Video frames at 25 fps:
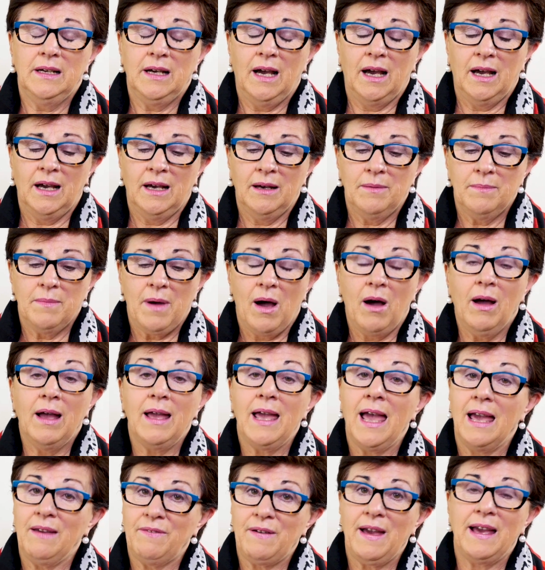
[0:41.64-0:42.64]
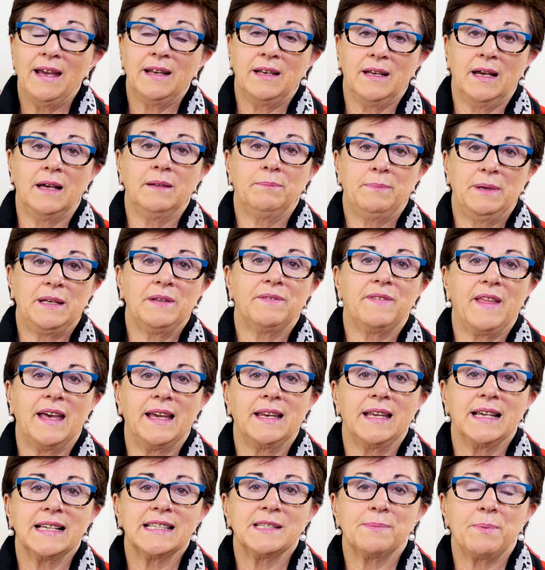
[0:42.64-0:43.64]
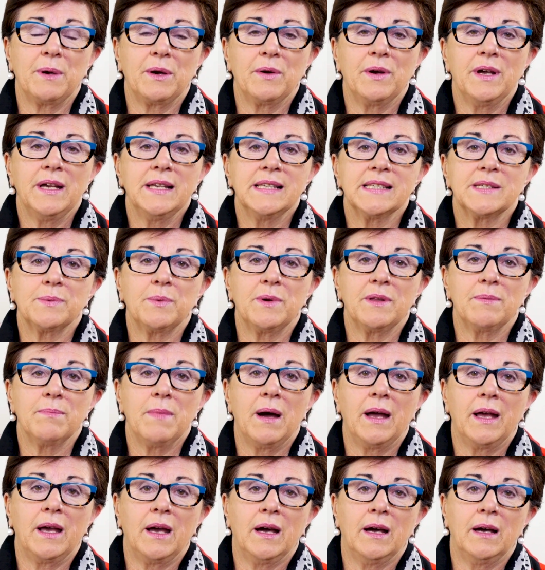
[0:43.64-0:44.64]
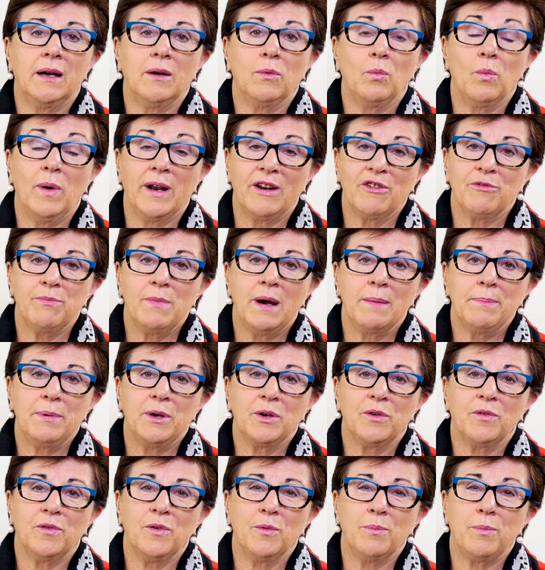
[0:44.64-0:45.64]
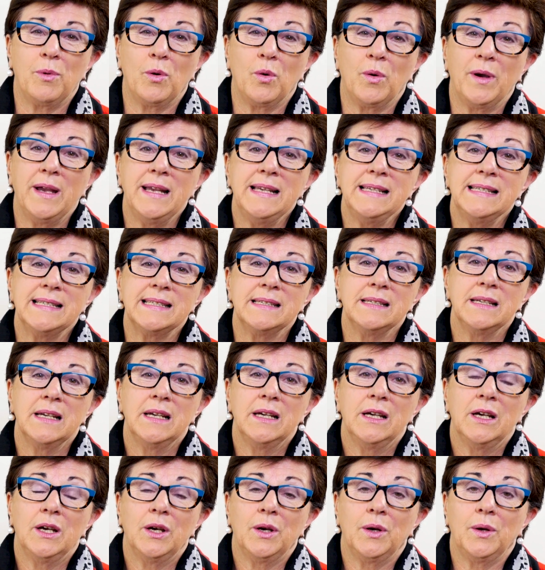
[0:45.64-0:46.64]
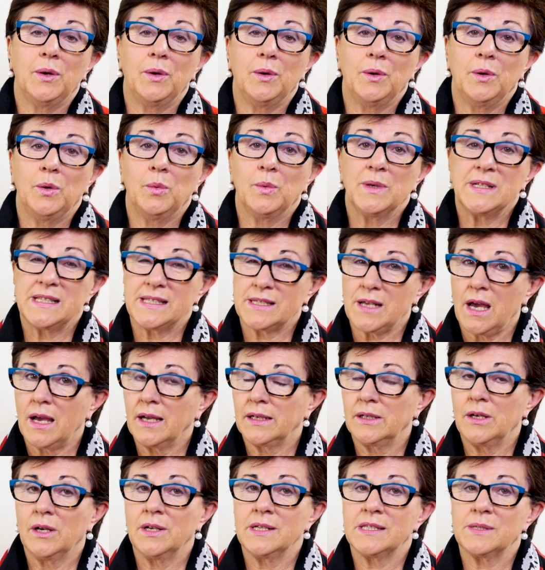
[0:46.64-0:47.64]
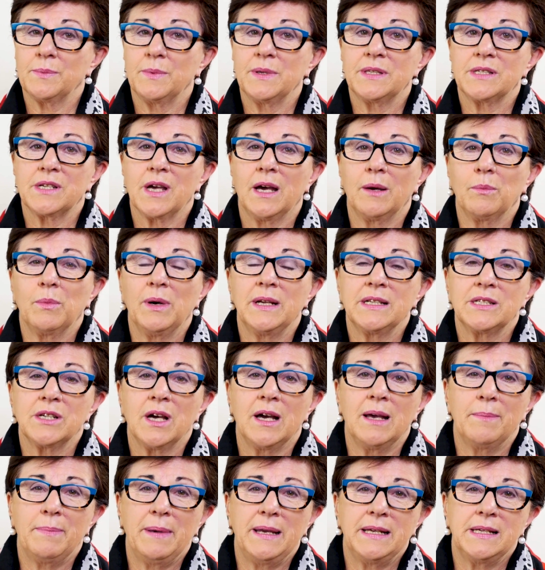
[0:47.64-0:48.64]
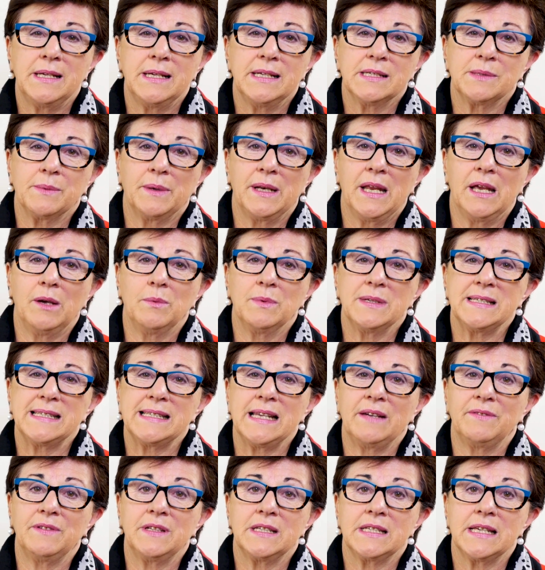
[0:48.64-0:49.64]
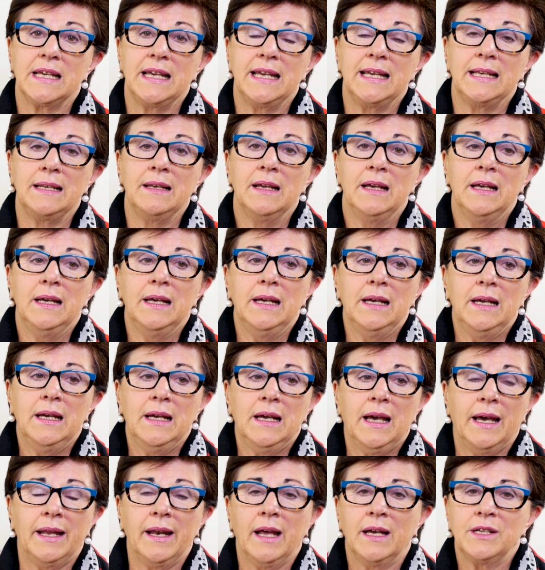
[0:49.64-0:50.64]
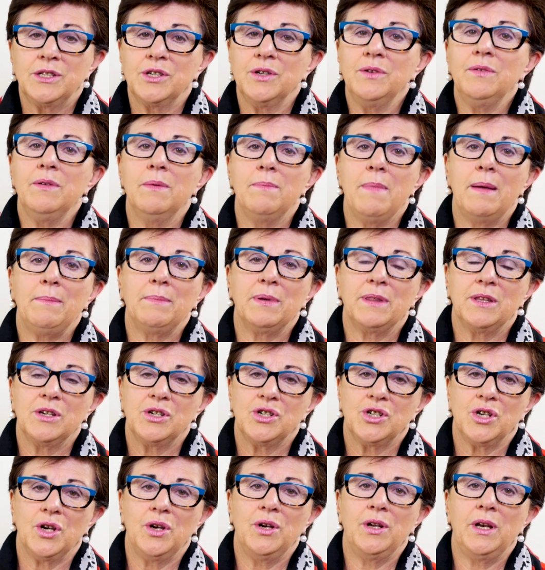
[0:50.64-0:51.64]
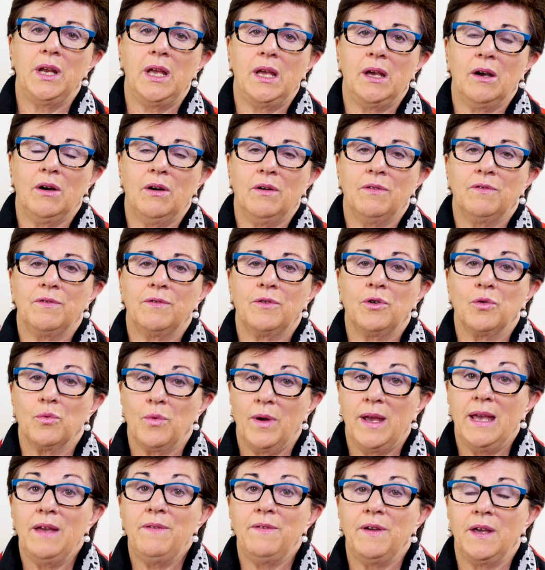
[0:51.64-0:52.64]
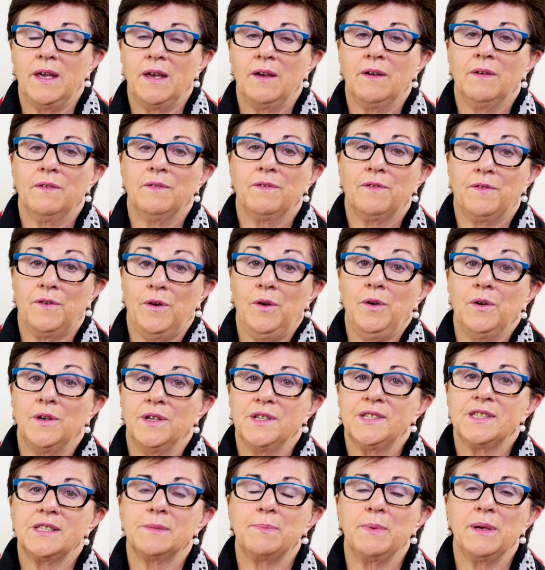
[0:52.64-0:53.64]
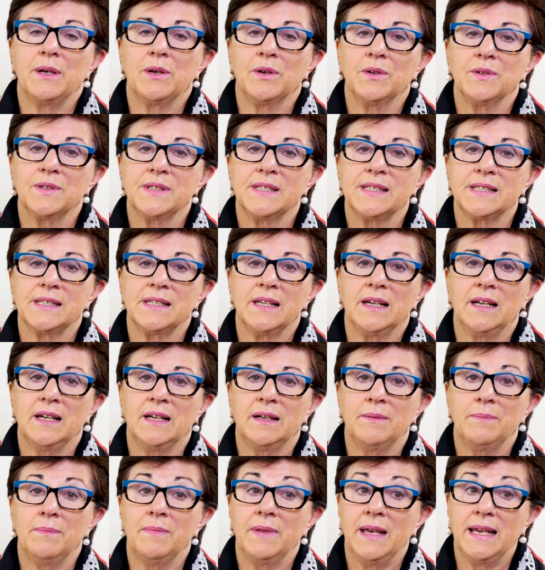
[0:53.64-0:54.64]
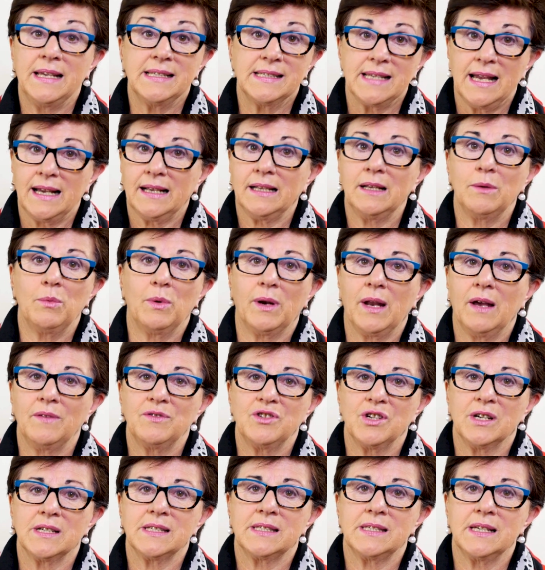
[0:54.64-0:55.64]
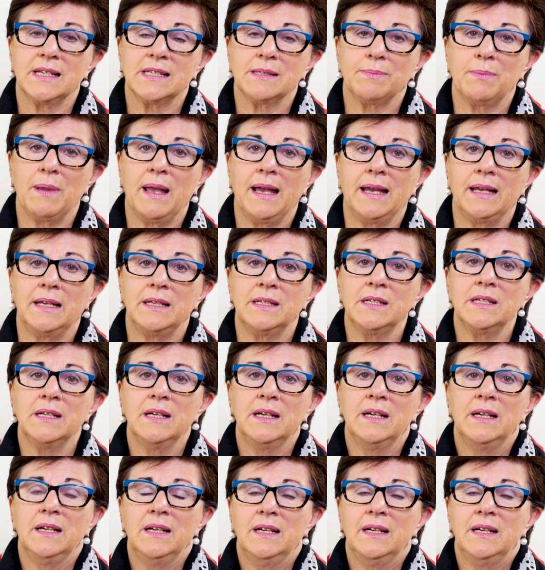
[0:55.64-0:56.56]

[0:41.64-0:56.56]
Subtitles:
I have had a bit of that experience with my one of my beautiful boys, who was diagnosed with type 1 diabetes when he was 17. And I do remember the journey of grieving first, because exactly what I've just explained,